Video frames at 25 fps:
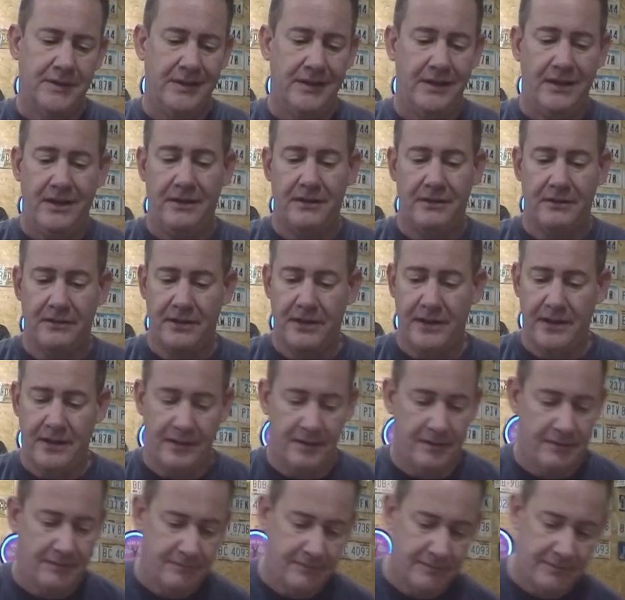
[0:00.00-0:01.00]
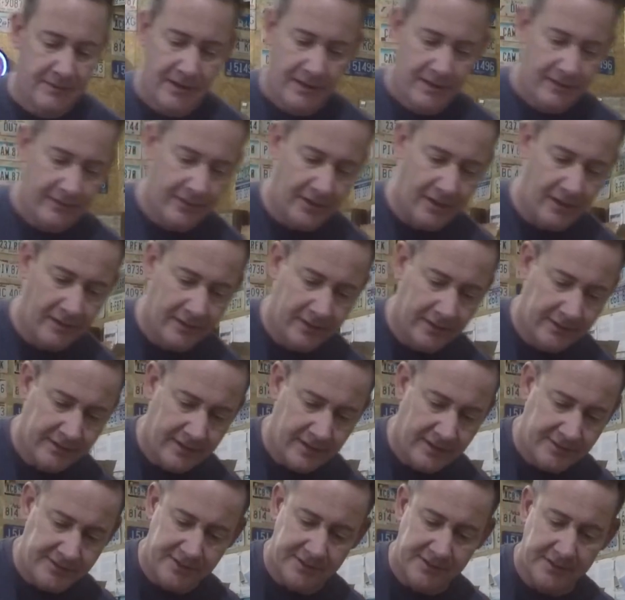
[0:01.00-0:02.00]
Either way, they're all going to
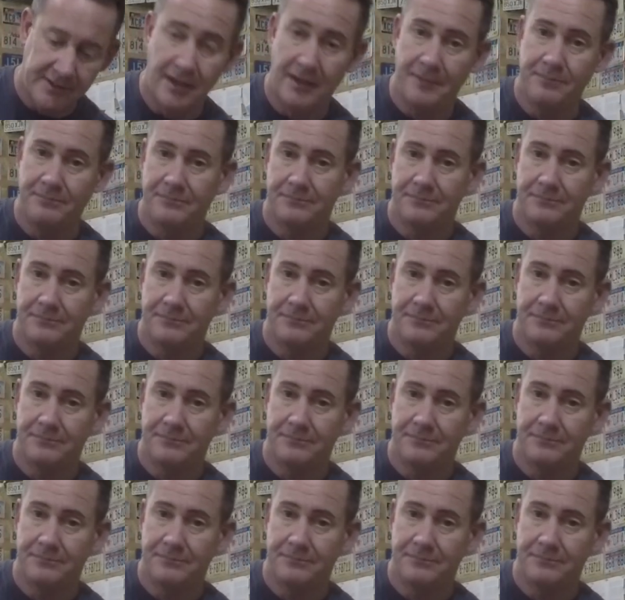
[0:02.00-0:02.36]
taste the same.